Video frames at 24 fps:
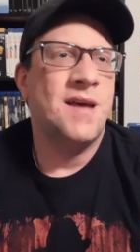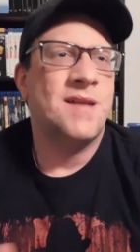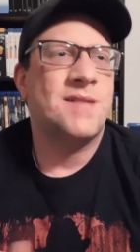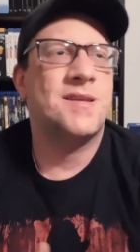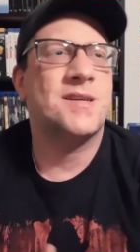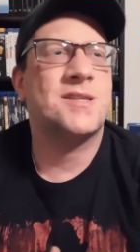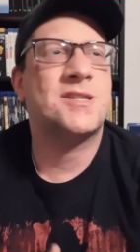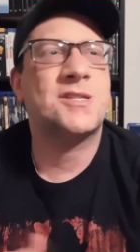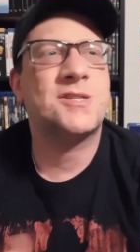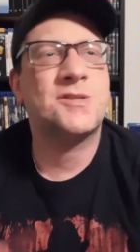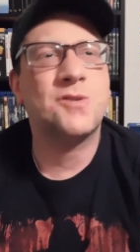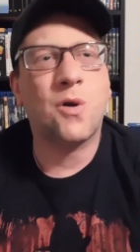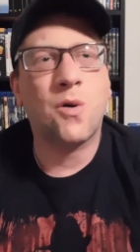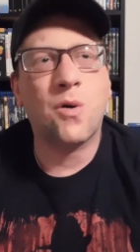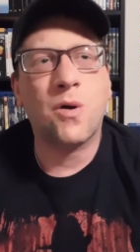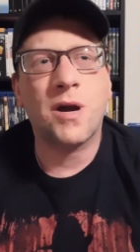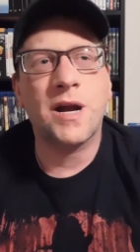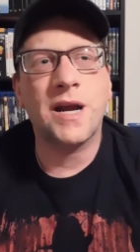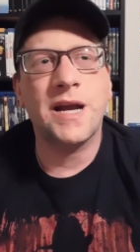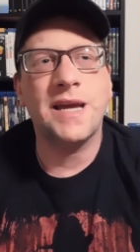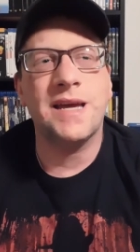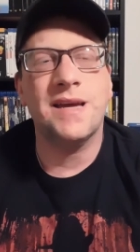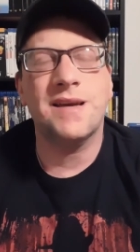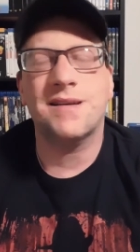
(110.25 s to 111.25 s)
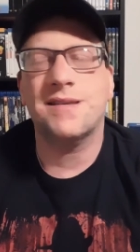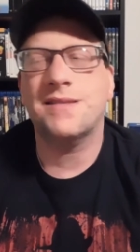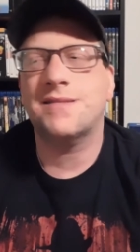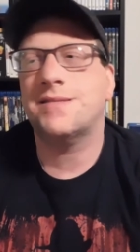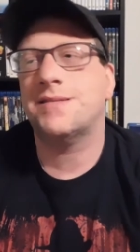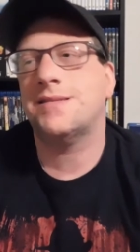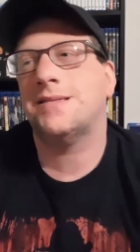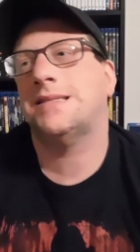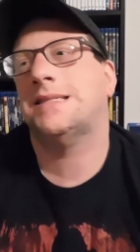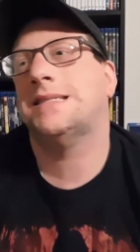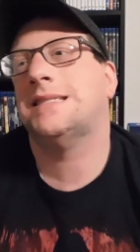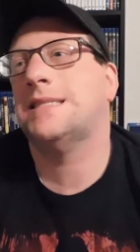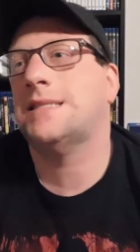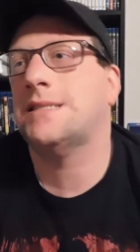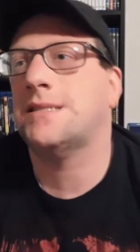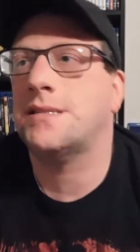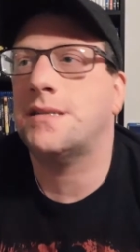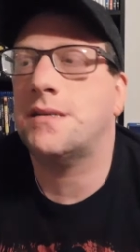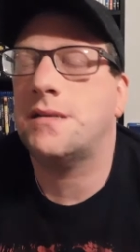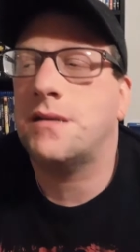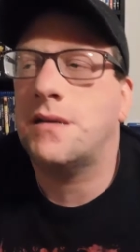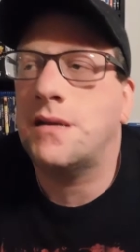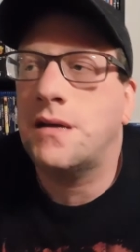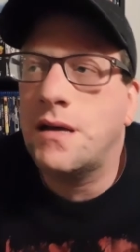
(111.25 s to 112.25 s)
The story,
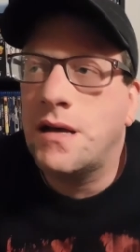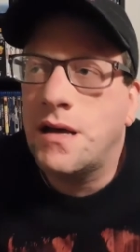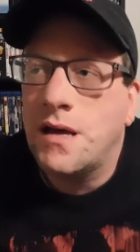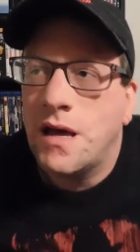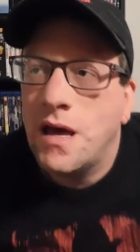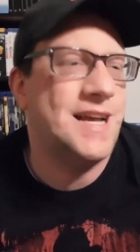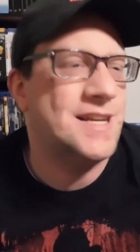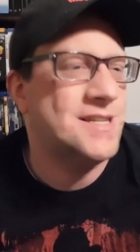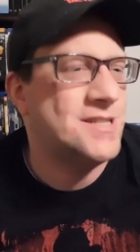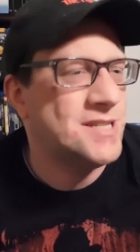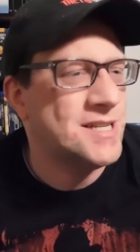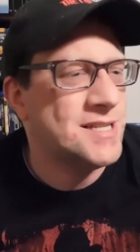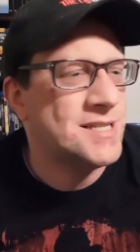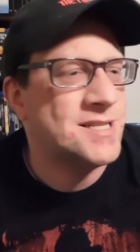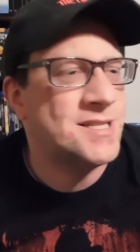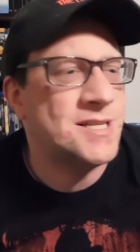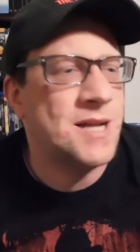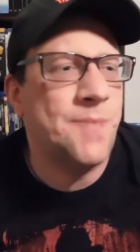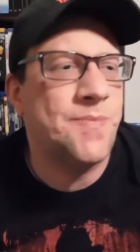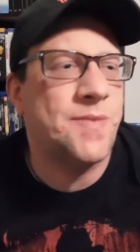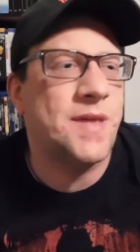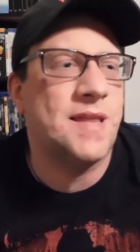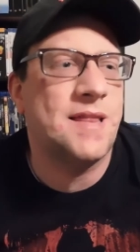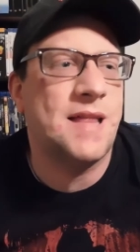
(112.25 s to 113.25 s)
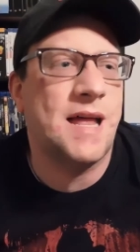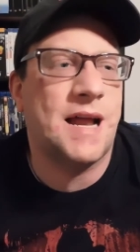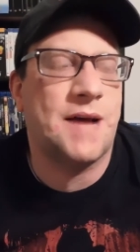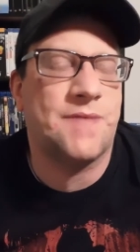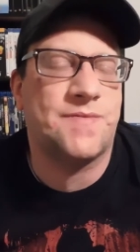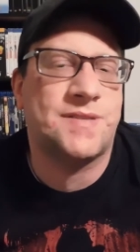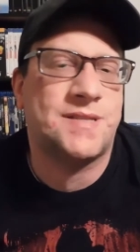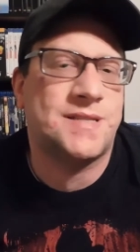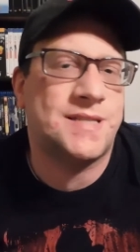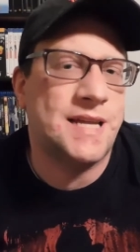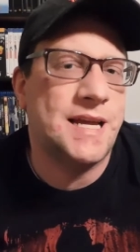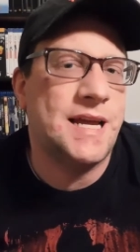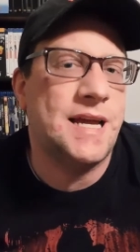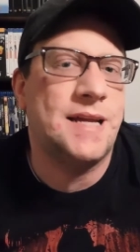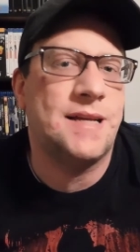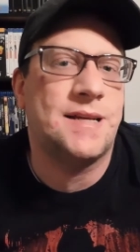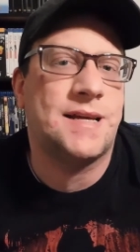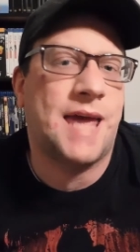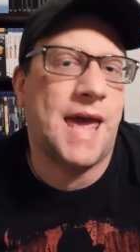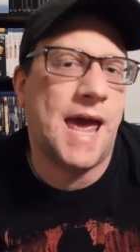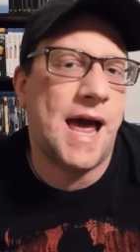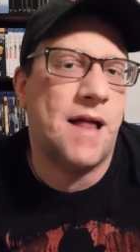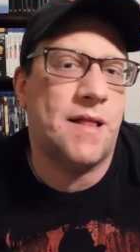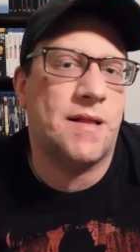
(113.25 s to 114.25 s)
uh, it's just something that I've seen
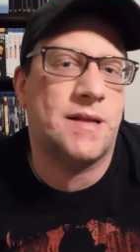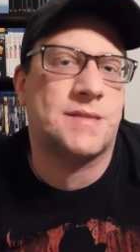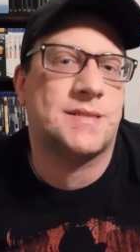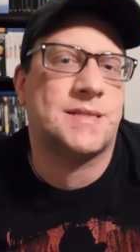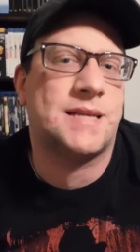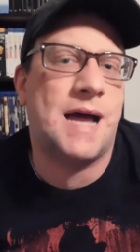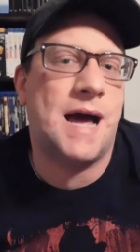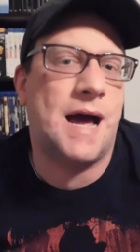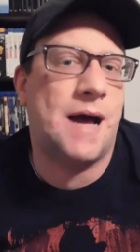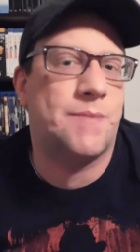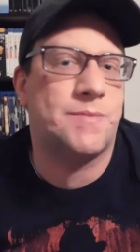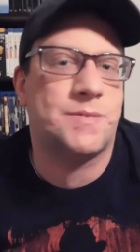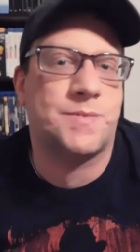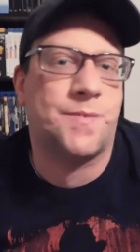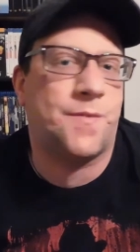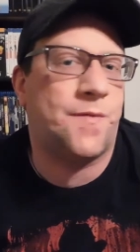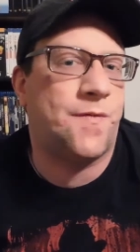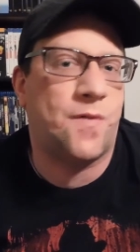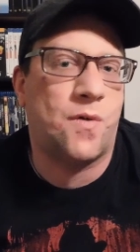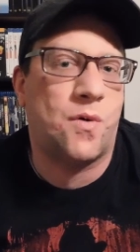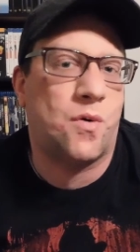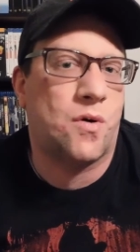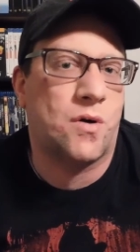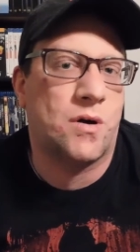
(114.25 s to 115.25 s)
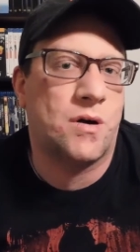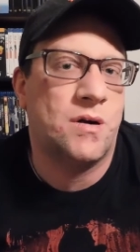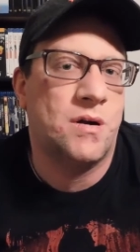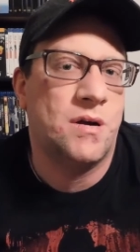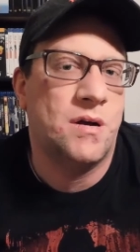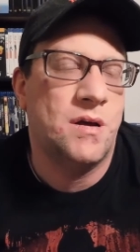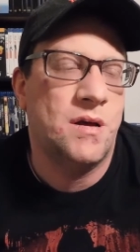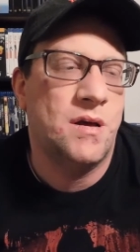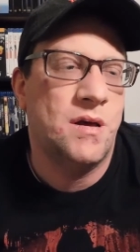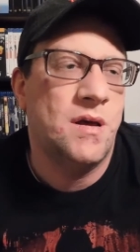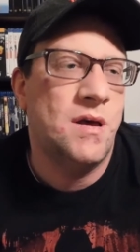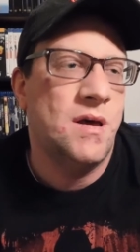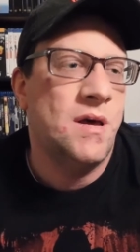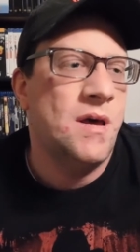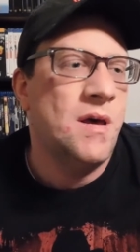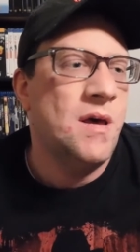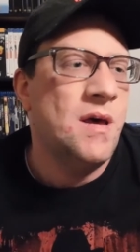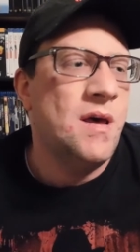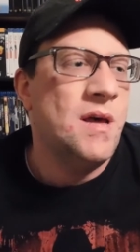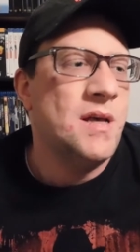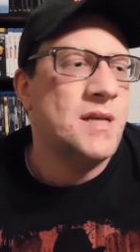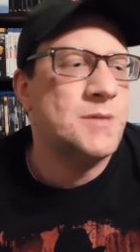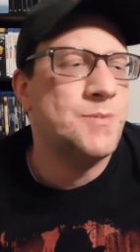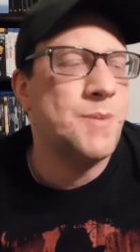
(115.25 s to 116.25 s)
countless times before.
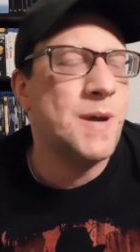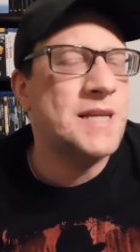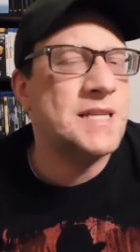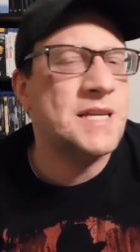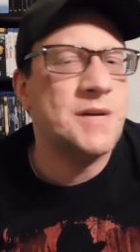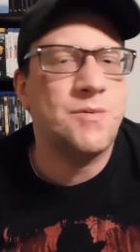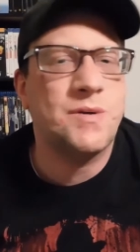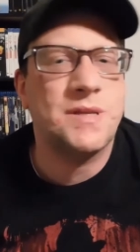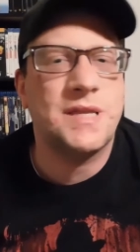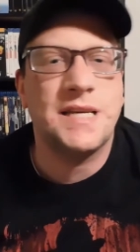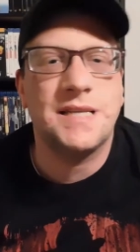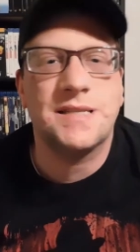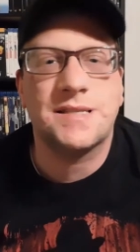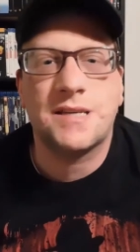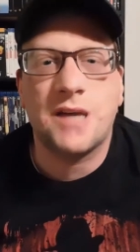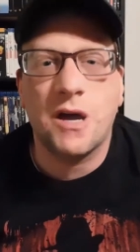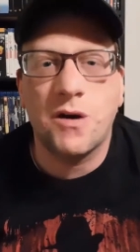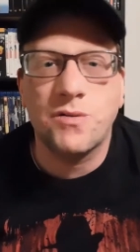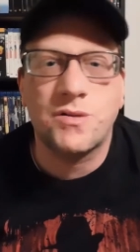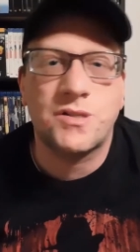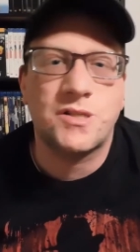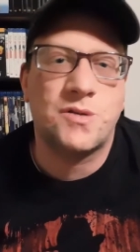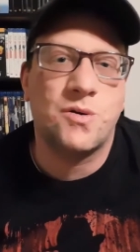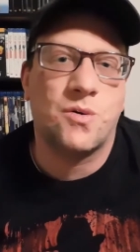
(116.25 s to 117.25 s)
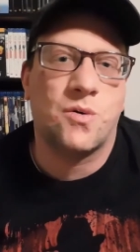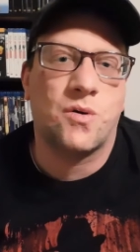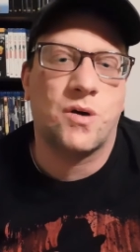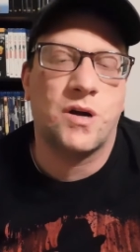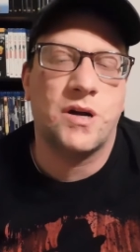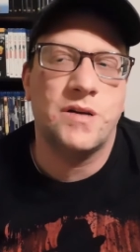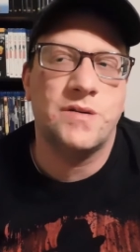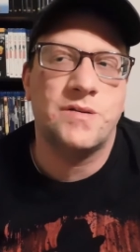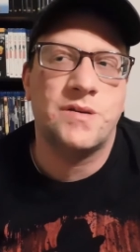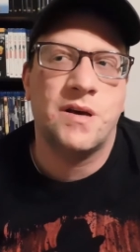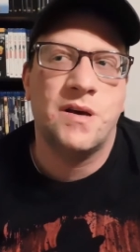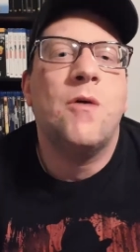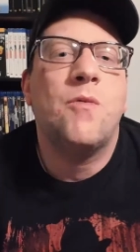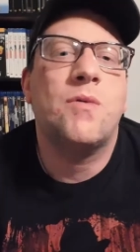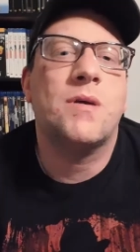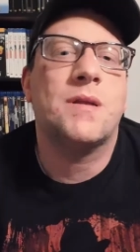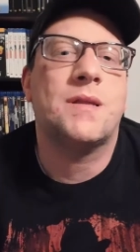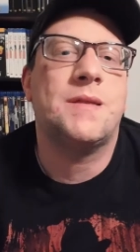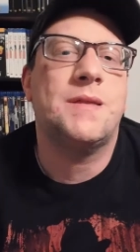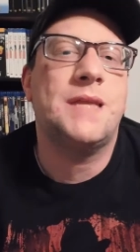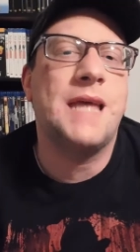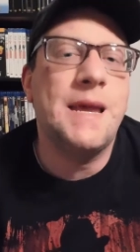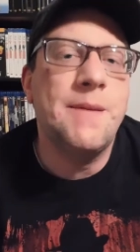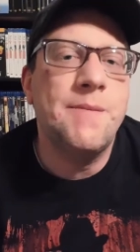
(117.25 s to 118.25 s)
Especially with these ghost stories,
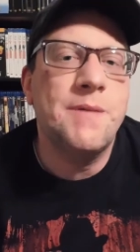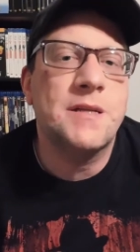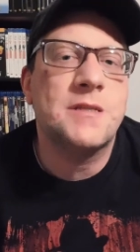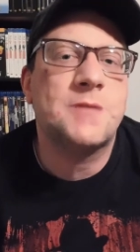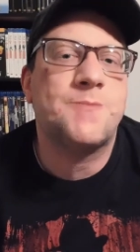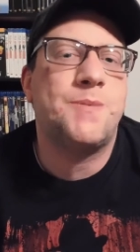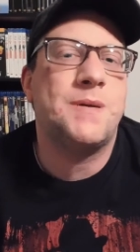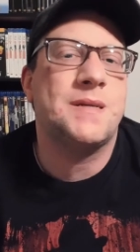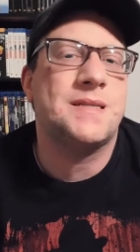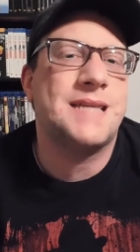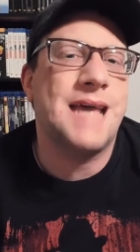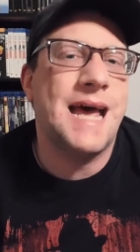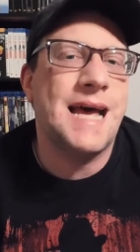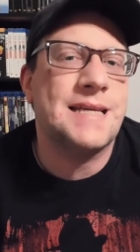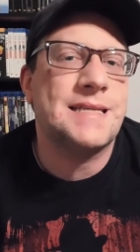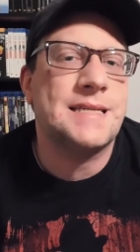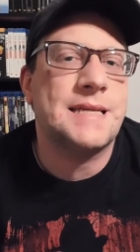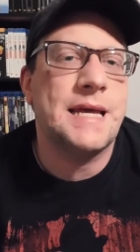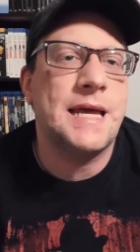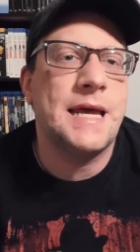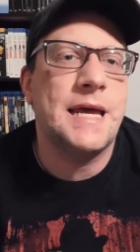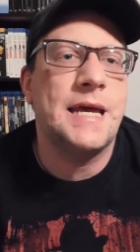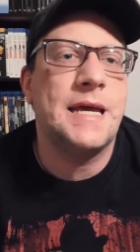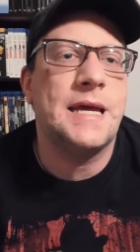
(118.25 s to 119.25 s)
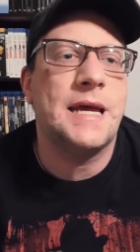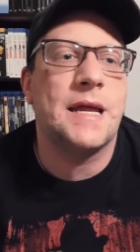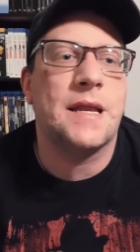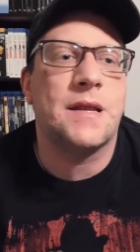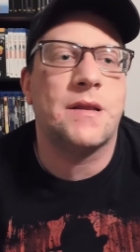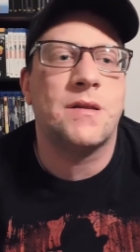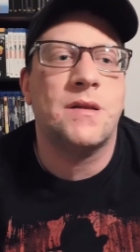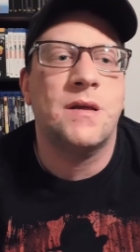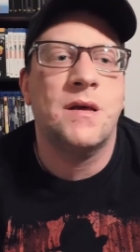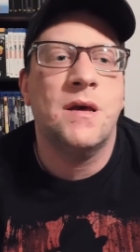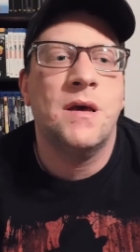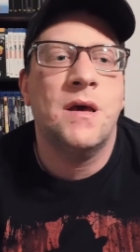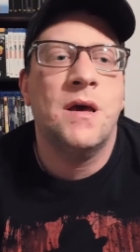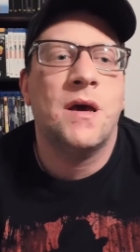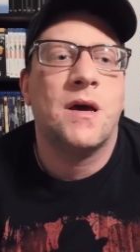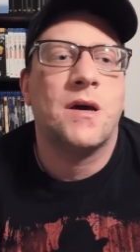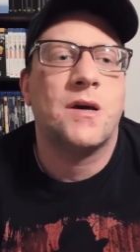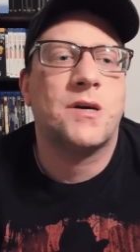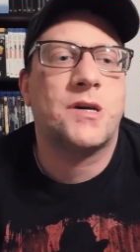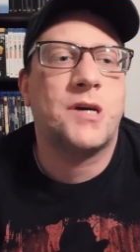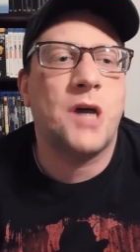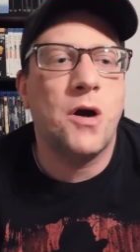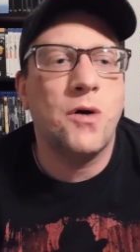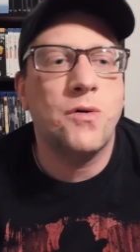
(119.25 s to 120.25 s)
with demons possessing and
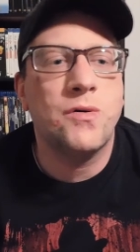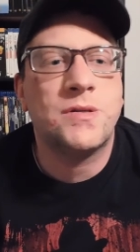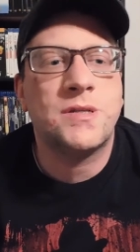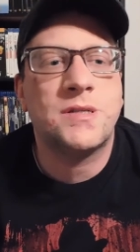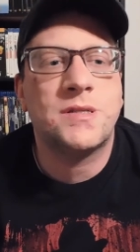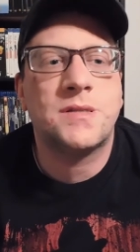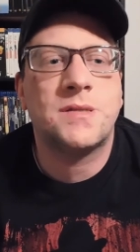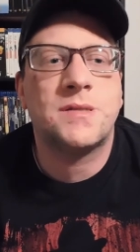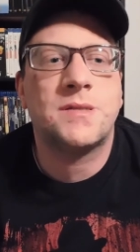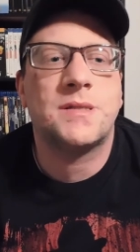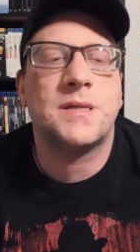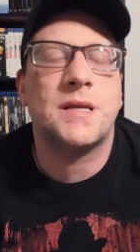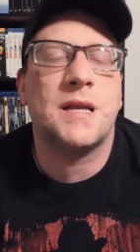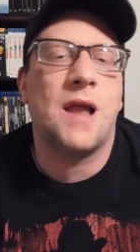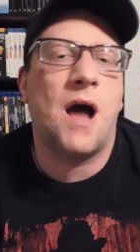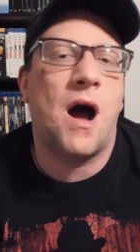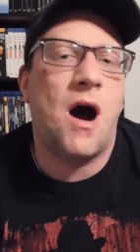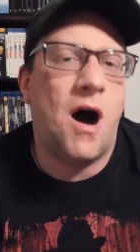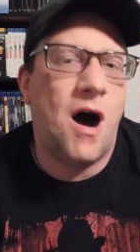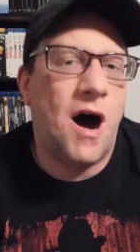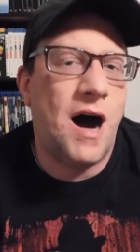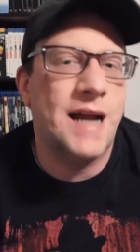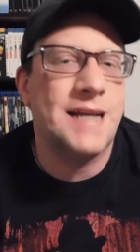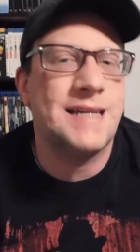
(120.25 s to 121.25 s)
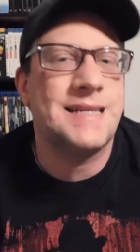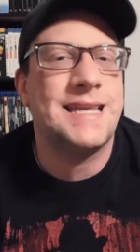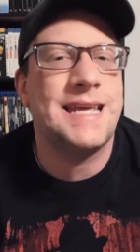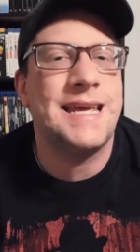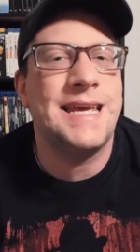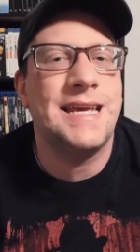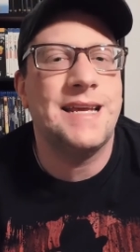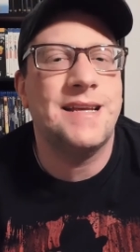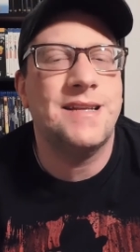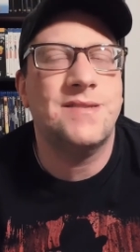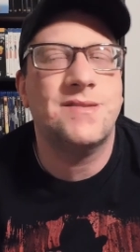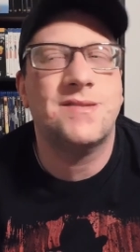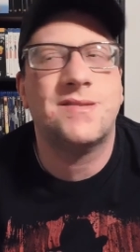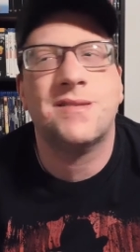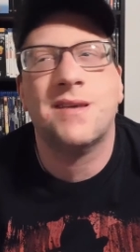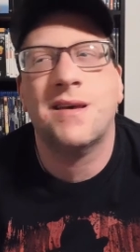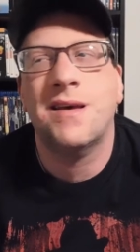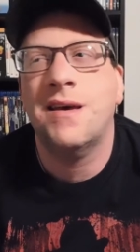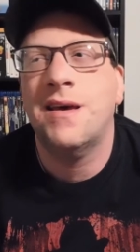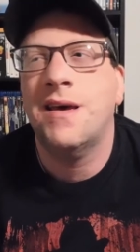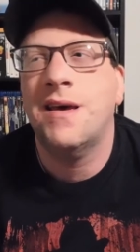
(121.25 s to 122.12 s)
ghosts and hauntings